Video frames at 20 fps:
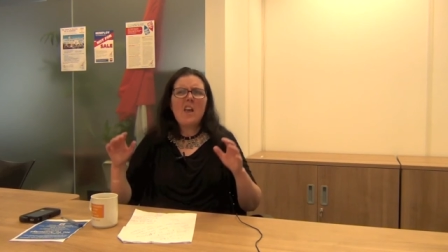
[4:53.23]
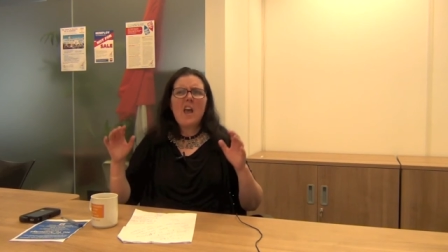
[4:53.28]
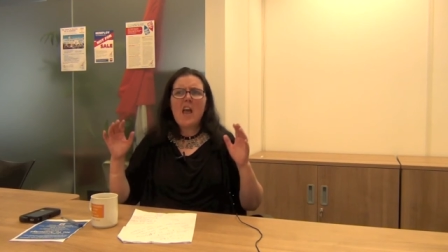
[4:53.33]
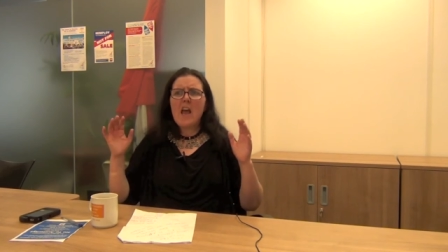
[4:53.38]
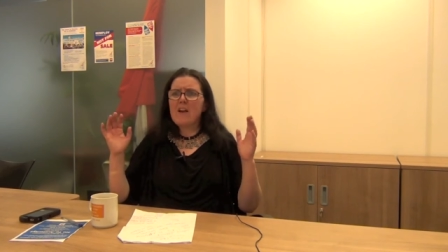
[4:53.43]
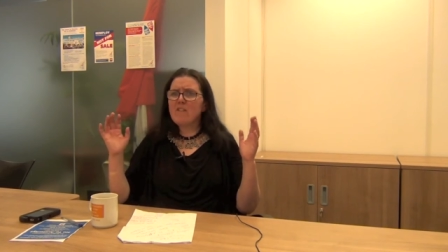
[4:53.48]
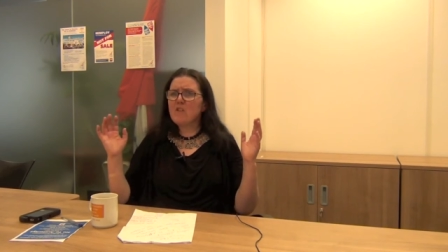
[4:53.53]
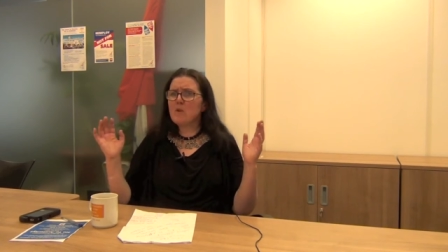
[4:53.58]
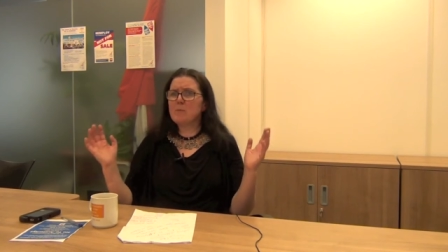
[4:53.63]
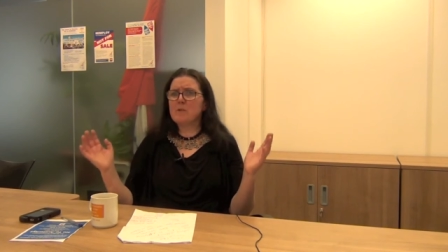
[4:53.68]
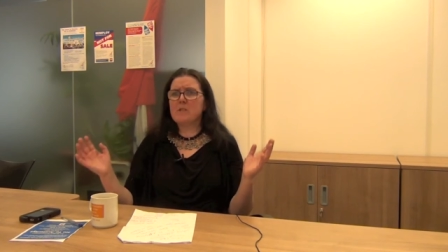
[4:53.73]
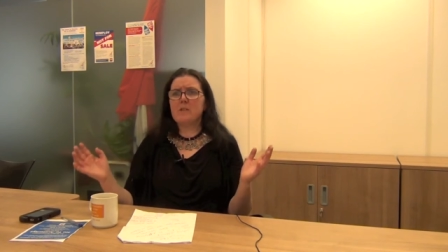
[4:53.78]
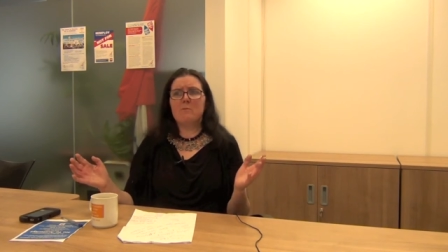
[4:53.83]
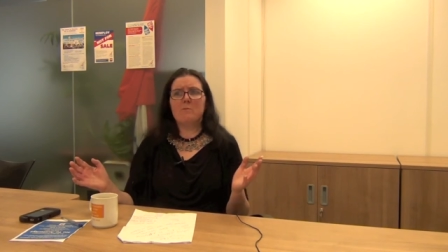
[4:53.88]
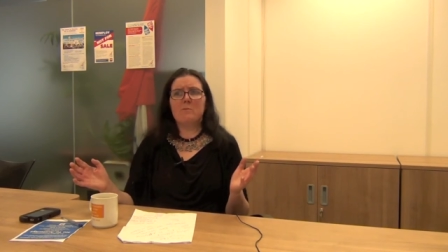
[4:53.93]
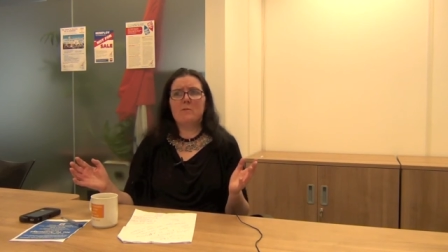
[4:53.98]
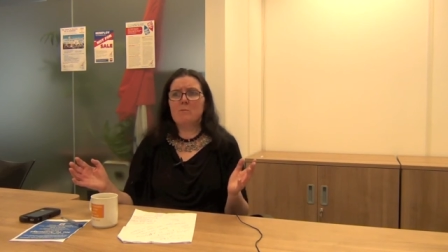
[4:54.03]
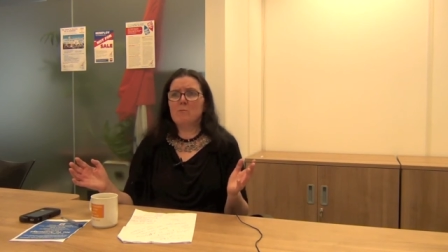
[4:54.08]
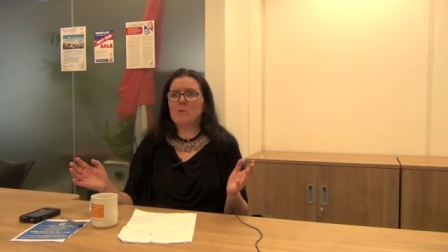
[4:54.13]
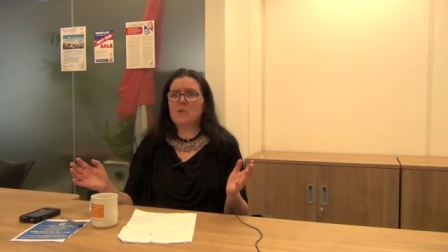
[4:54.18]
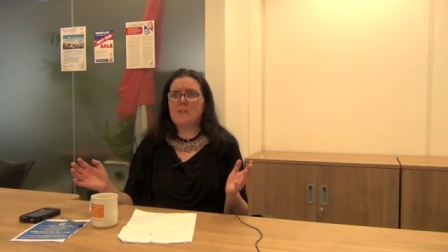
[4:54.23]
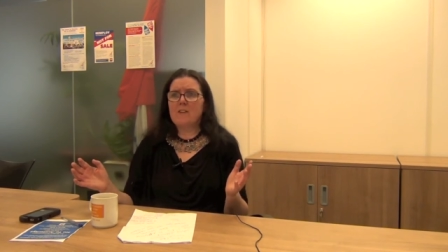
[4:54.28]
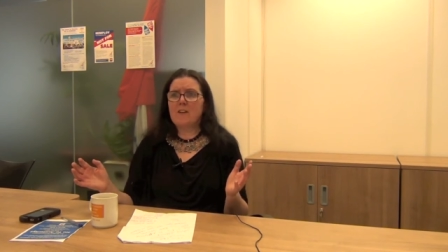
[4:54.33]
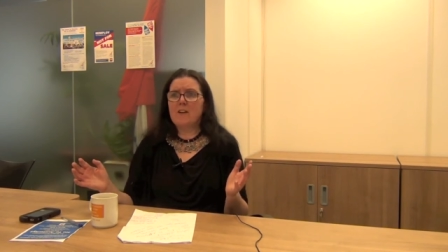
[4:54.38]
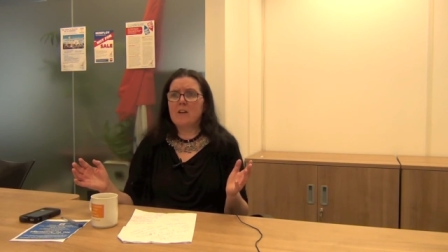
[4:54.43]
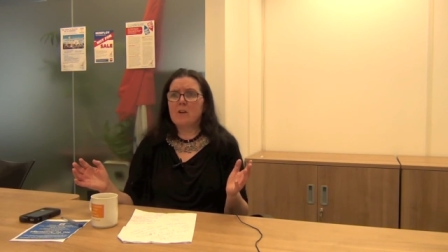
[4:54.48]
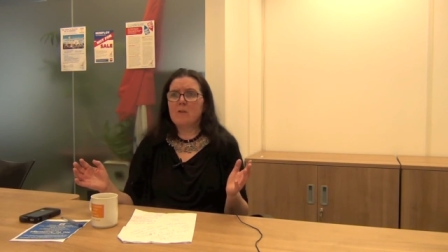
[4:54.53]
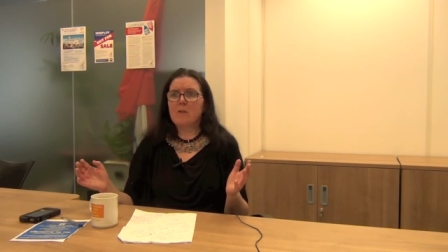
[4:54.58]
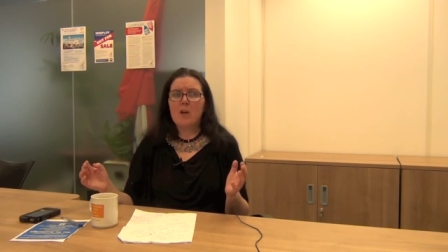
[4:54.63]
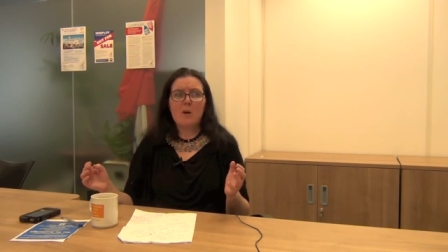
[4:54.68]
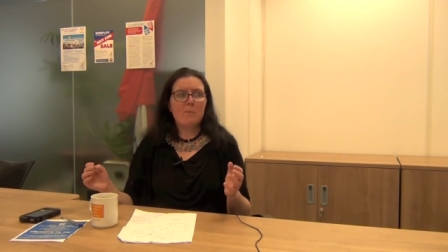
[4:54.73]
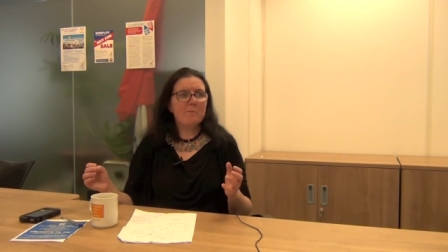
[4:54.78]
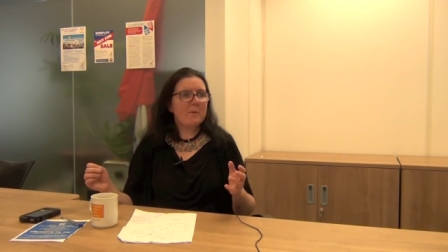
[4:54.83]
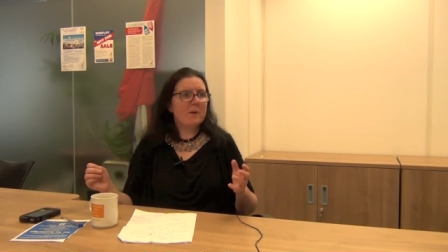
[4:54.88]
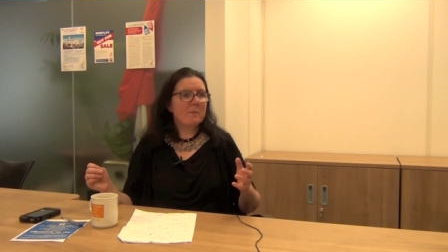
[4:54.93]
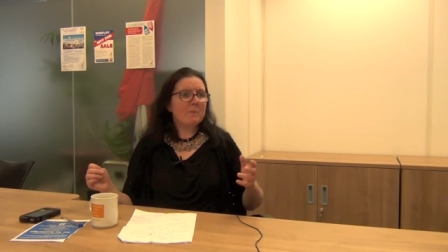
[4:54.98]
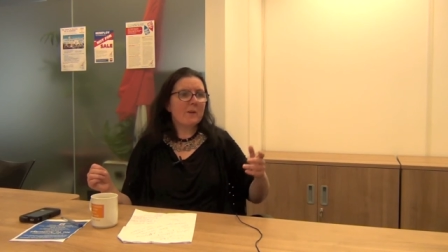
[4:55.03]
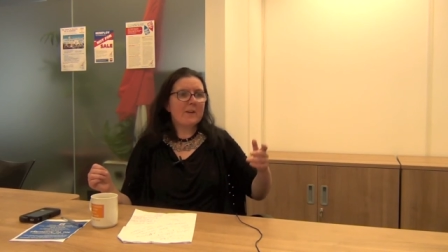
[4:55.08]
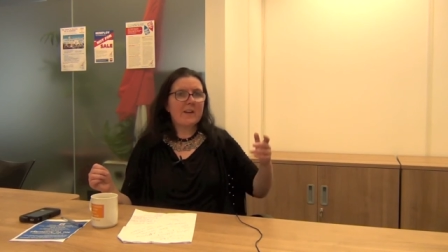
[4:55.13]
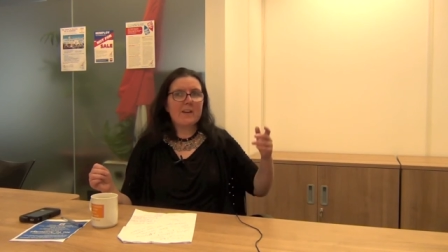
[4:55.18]
Everybody was there.
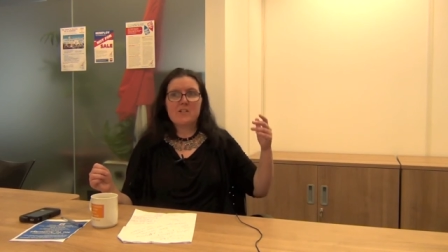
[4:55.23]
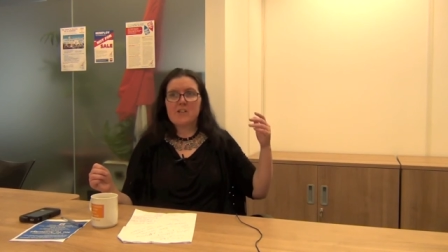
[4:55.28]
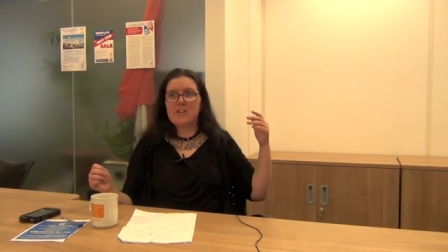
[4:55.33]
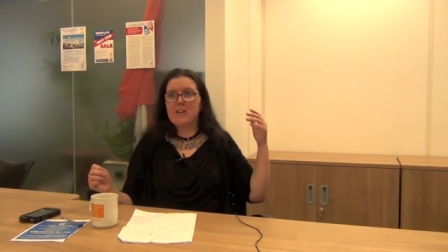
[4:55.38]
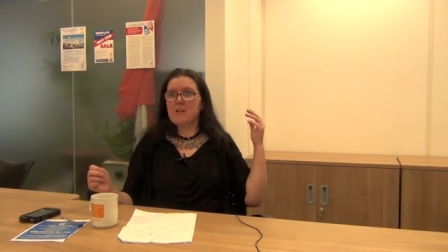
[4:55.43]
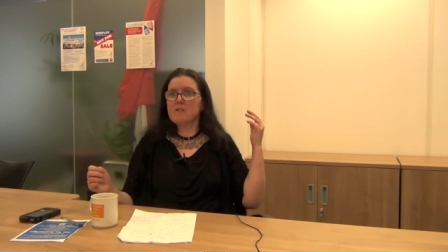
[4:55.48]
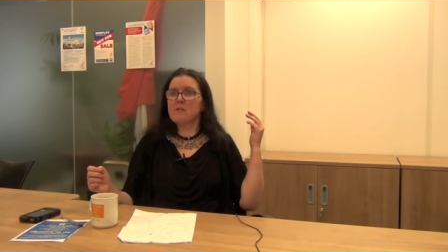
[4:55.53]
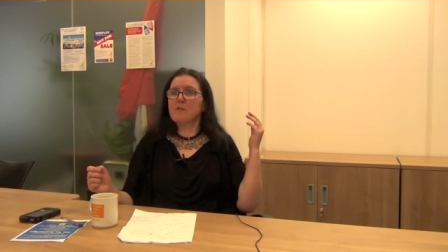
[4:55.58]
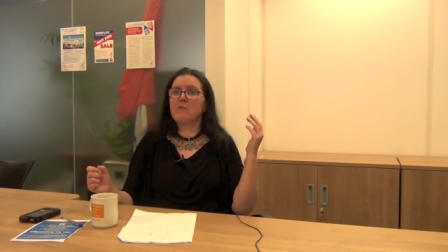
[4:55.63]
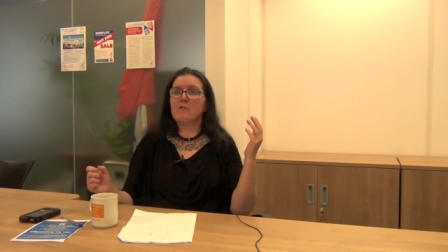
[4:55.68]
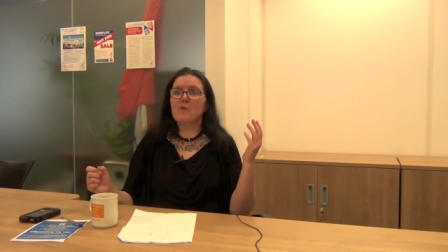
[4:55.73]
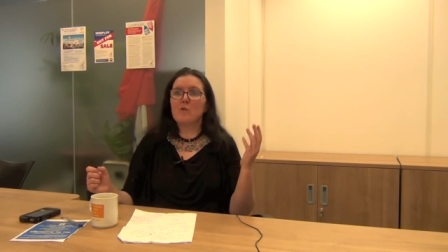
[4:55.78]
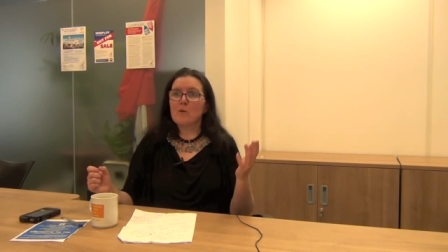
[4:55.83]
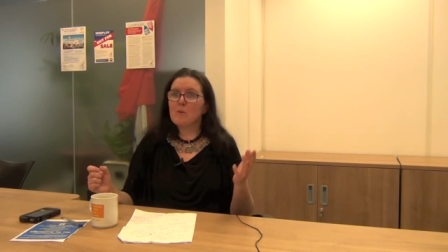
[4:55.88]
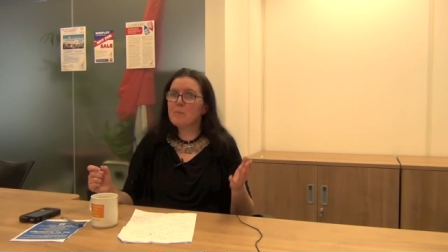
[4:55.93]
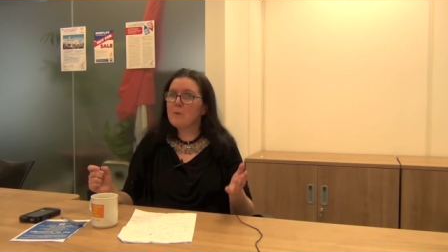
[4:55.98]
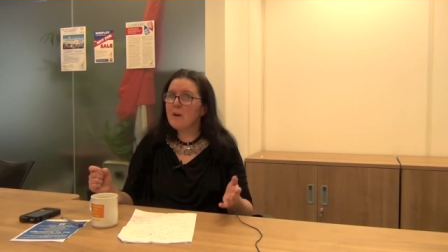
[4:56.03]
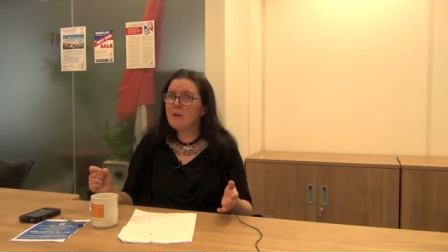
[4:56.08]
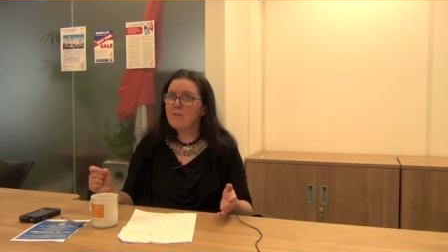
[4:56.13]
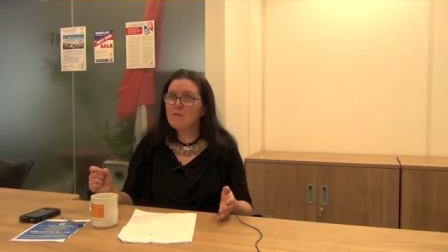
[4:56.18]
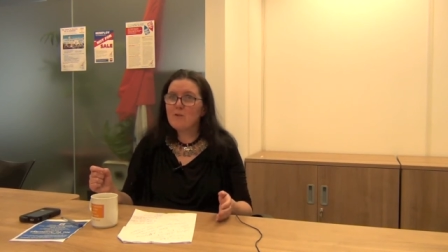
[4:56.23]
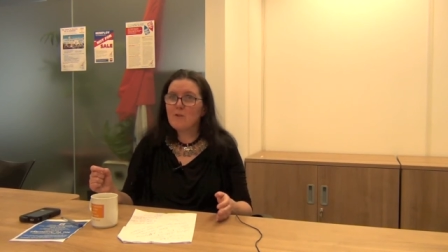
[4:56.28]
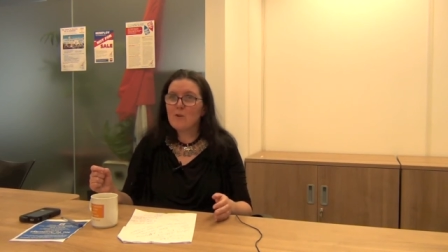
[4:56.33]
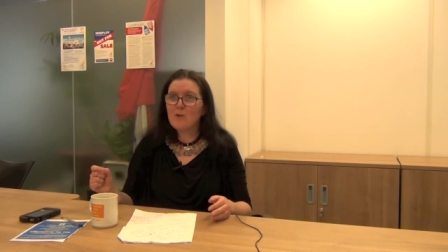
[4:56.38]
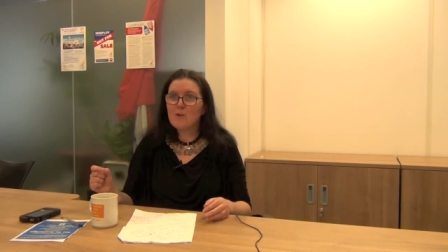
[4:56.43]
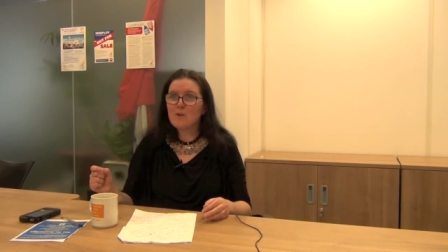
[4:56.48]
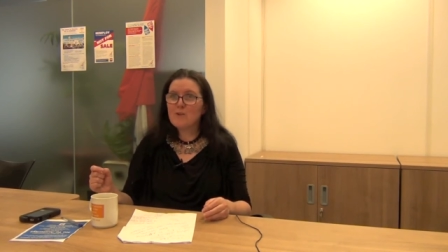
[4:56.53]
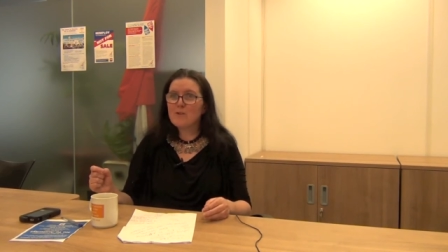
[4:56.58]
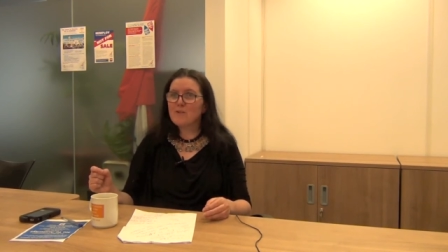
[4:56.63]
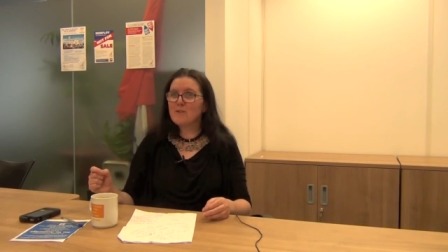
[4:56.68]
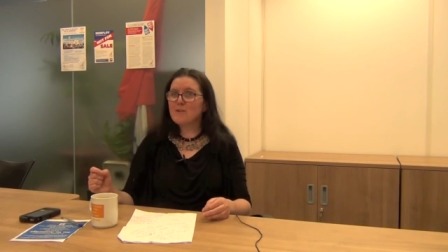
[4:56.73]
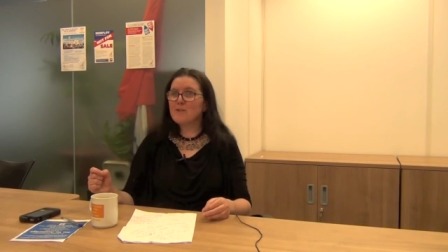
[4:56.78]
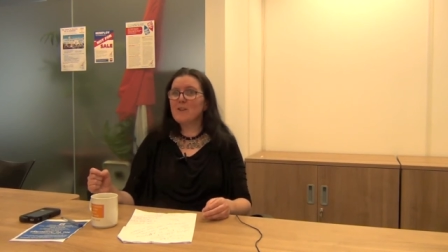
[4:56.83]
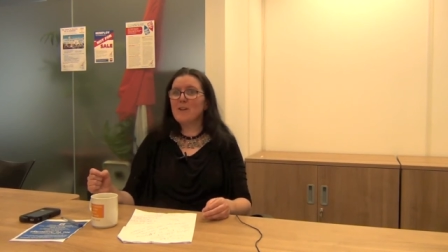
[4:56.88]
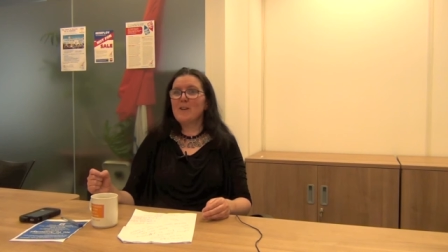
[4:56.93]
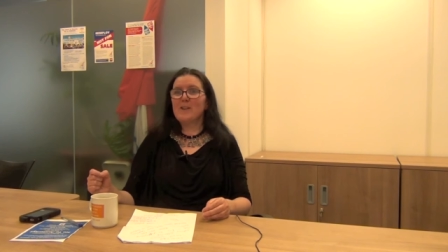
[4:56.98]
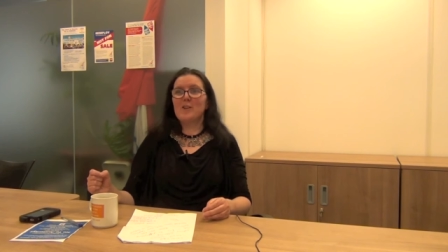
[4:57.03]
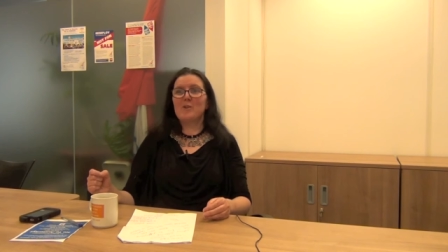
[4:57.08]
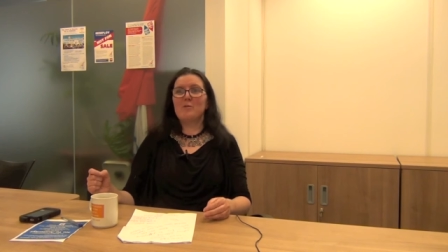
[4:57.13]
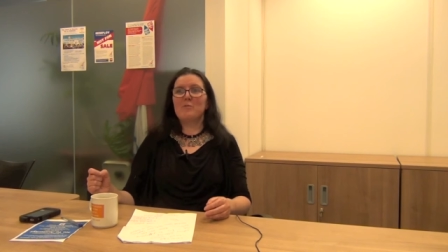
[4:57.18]
People getting out of the
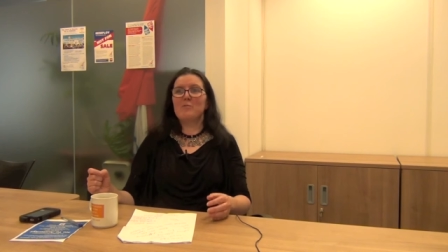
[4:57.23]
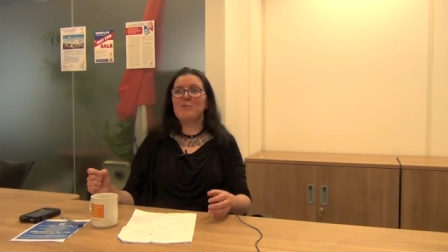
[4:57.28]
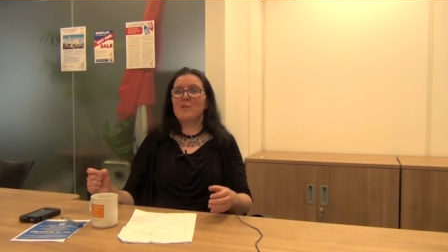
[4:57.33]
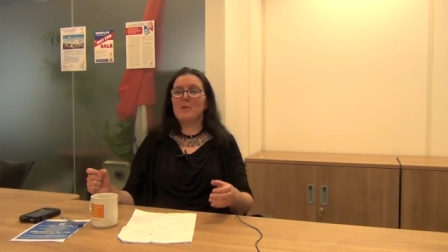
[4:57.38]
4x4s, the,